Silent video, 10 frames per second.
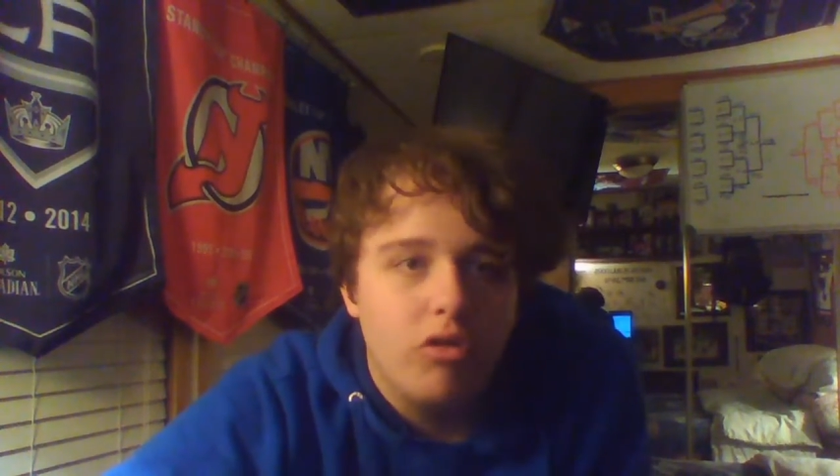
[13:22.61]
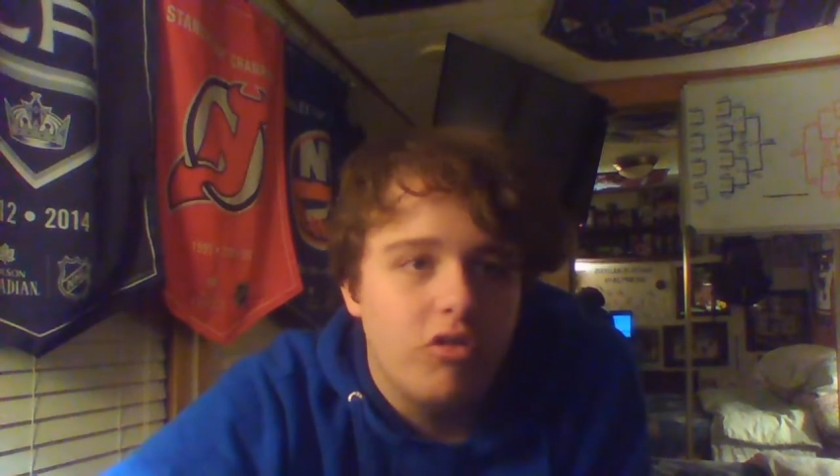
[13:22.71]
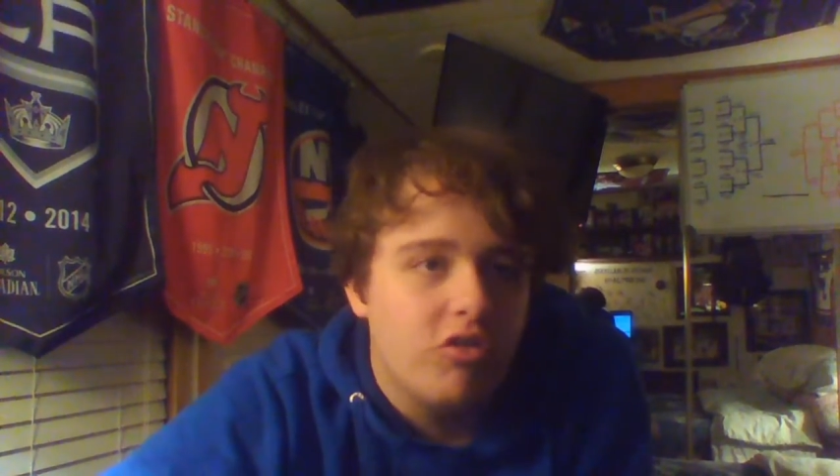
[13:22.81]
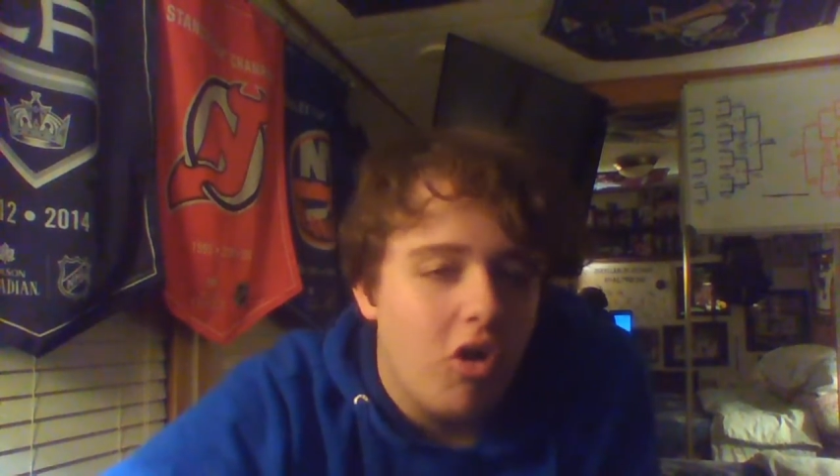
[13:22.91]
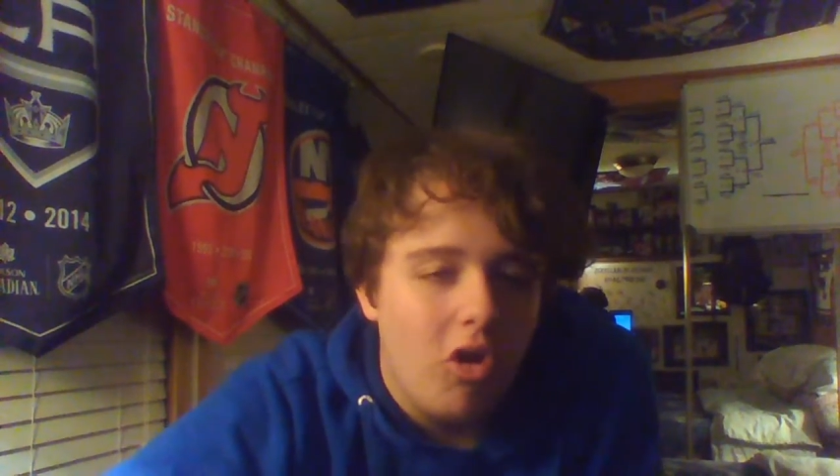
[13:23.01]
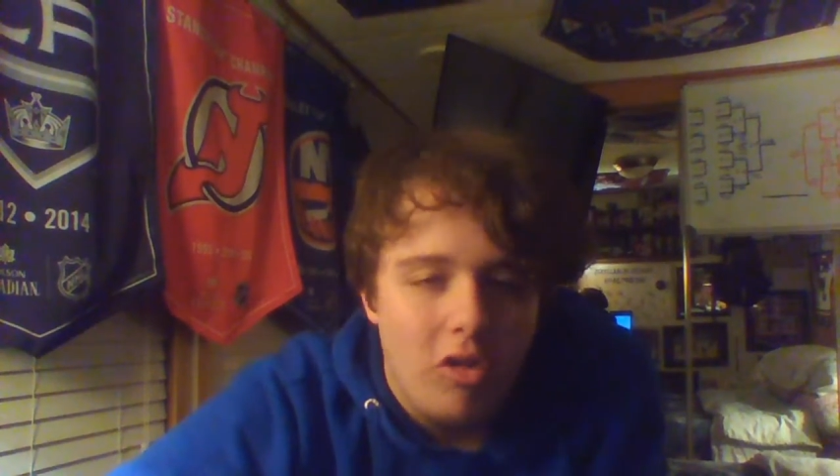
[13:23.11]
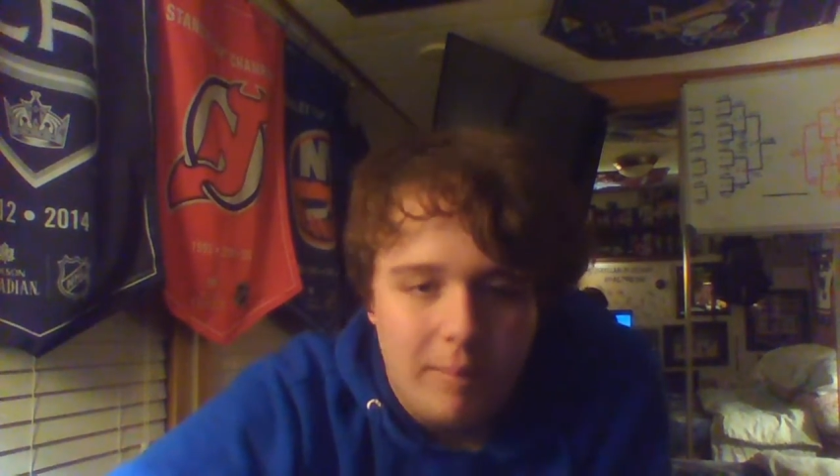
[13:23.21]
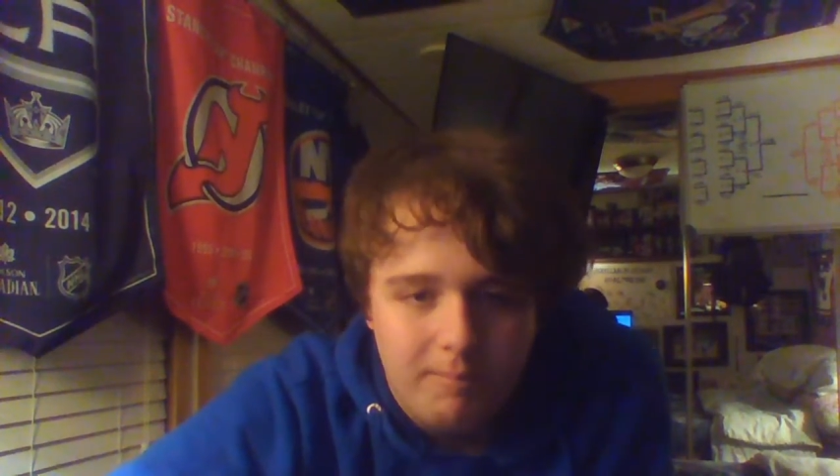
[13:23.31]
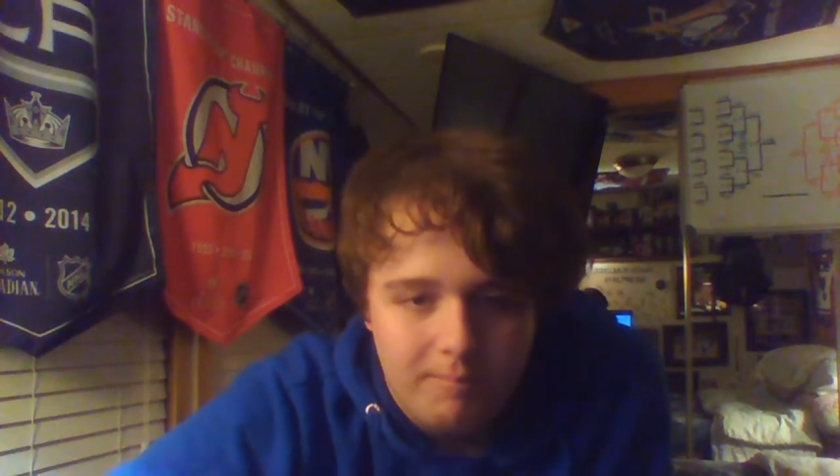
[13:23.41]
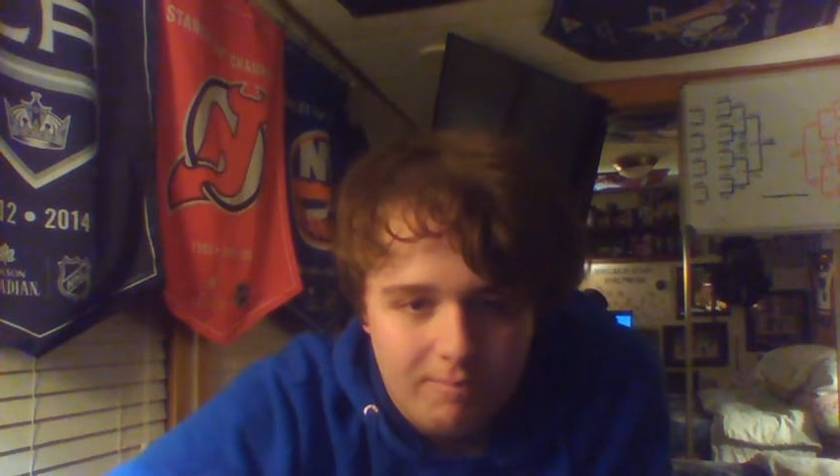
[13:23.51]
solid.
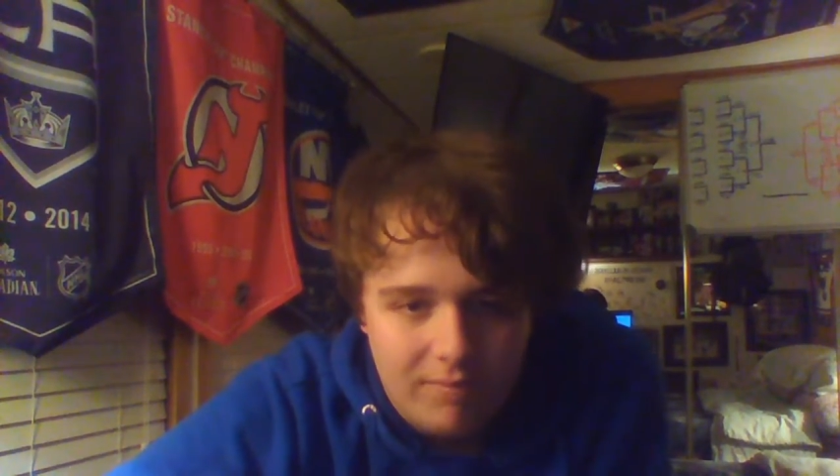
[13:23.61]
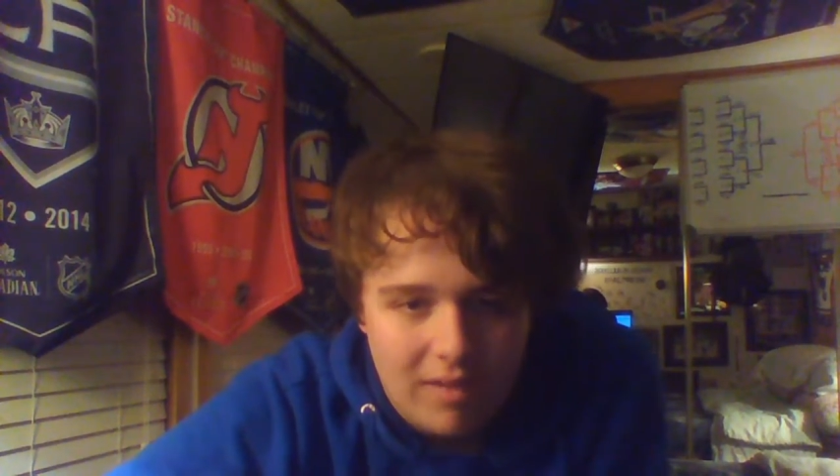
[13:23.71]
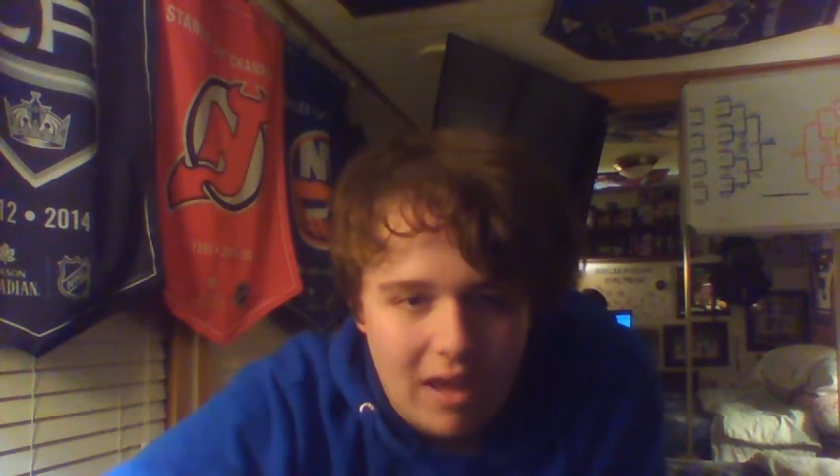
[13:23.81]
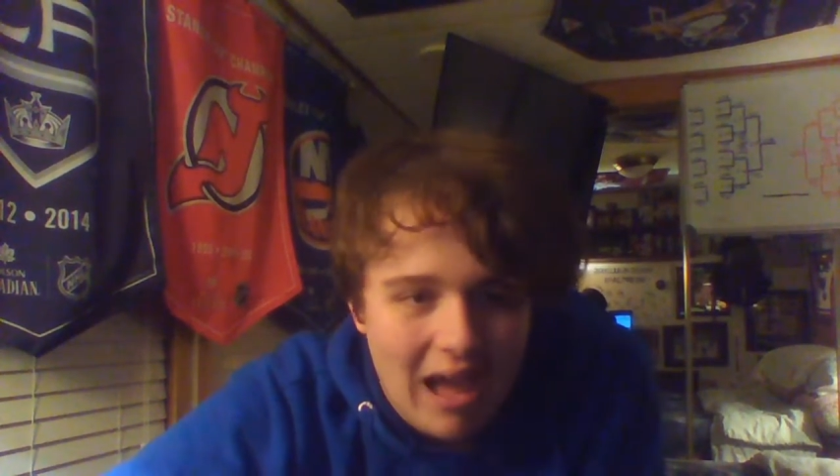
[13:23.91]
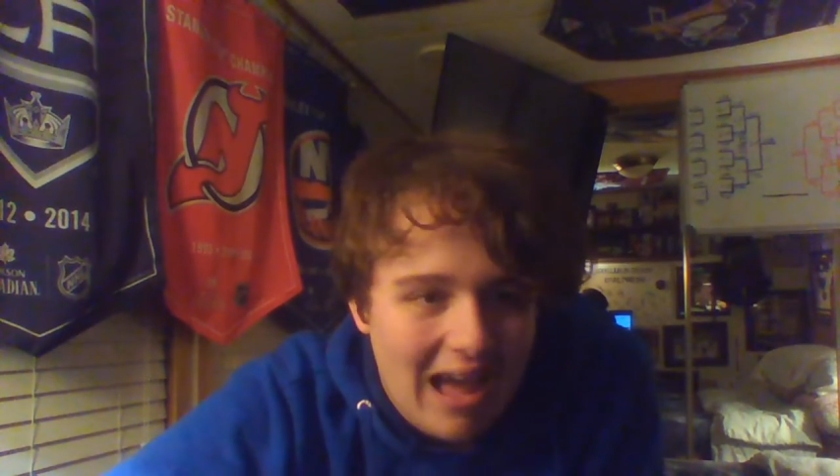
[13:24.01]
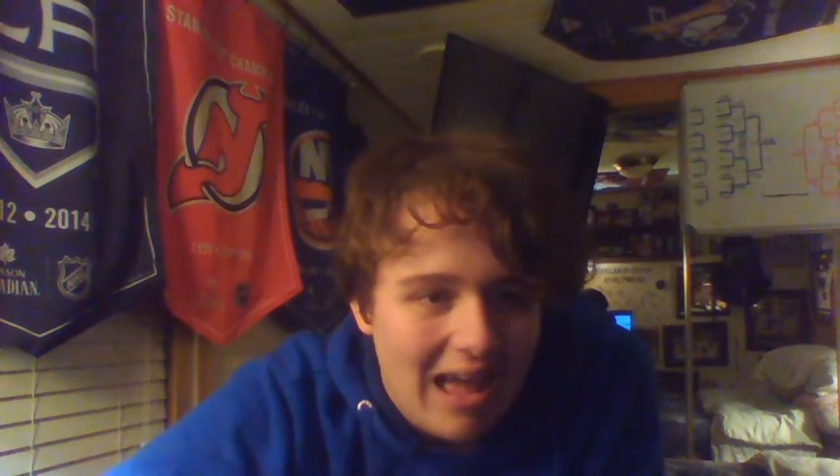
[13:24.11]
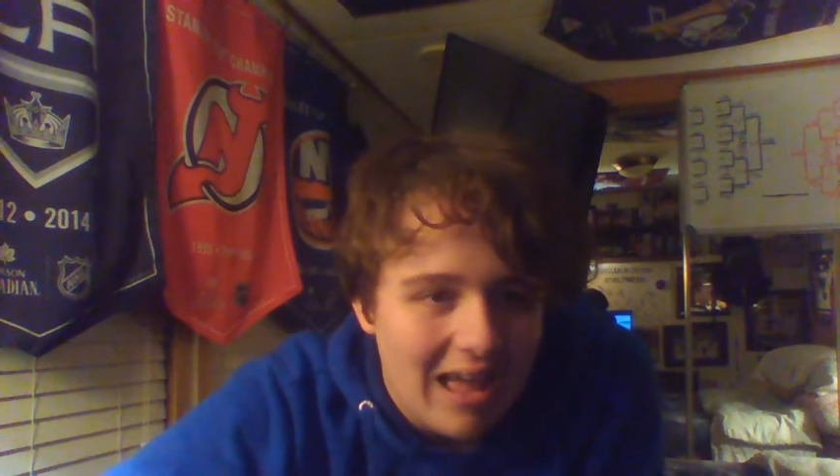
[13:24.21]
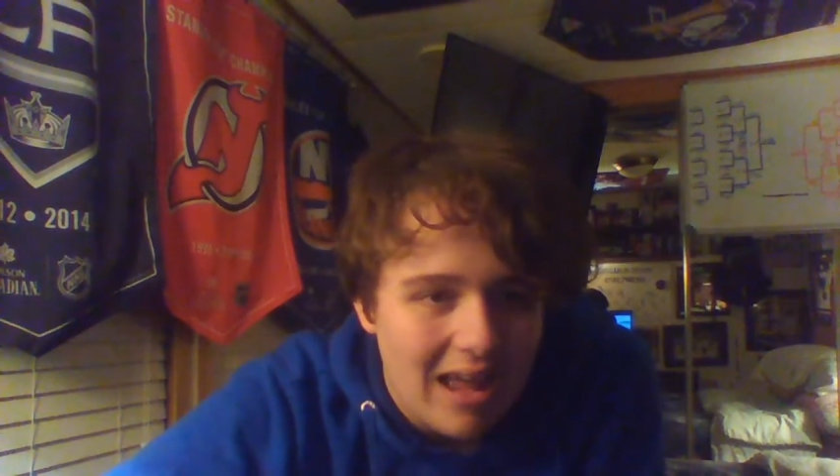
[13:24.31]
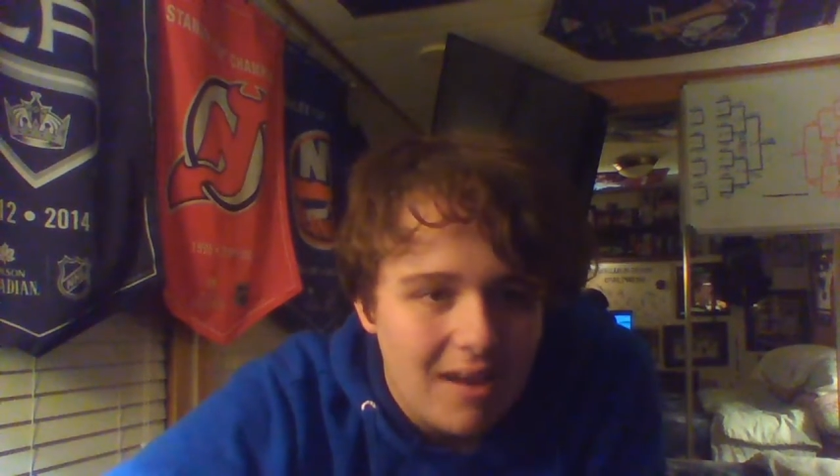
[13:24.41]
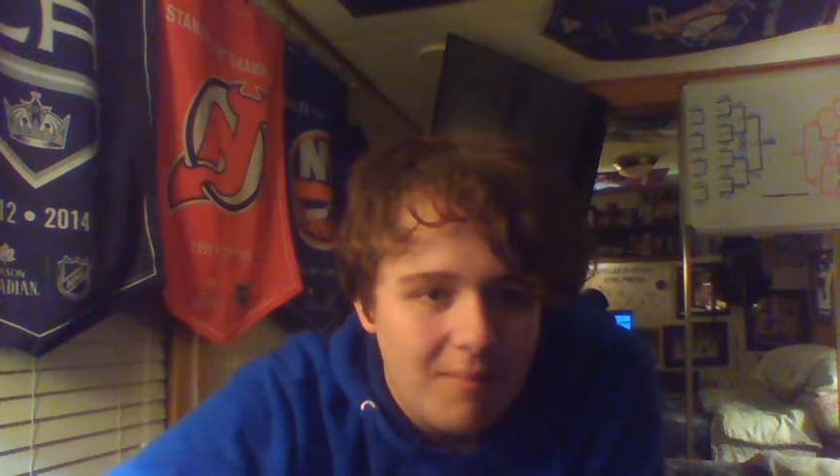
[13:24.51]
They had,